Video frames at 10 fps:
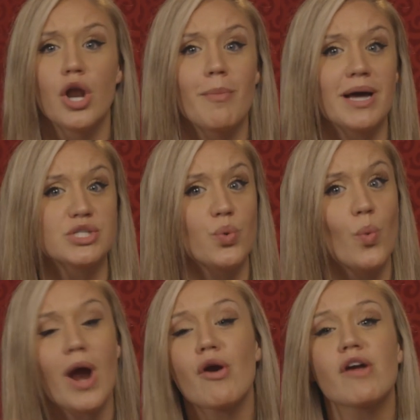no matter
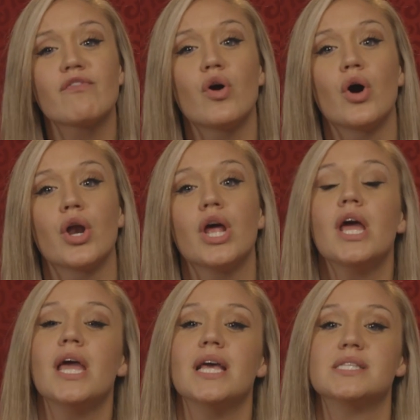where I've gone,
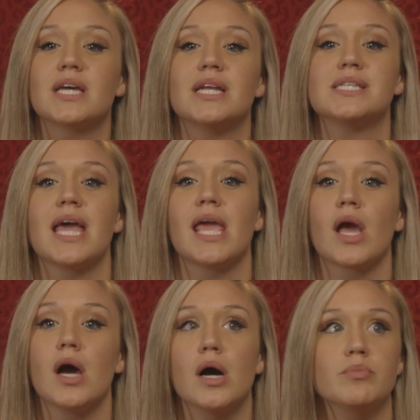is gonna
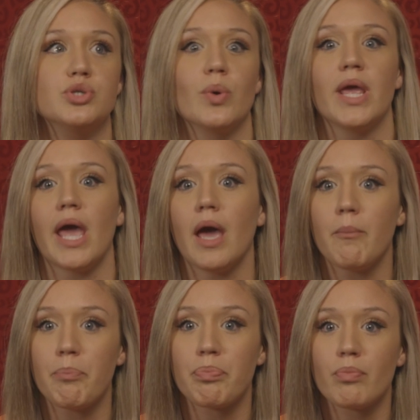take up to a
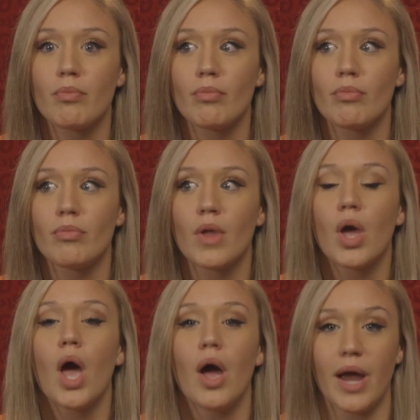year.
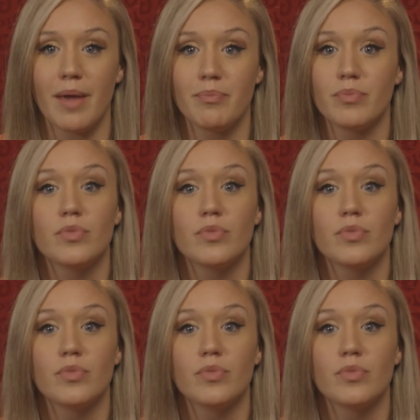Okay,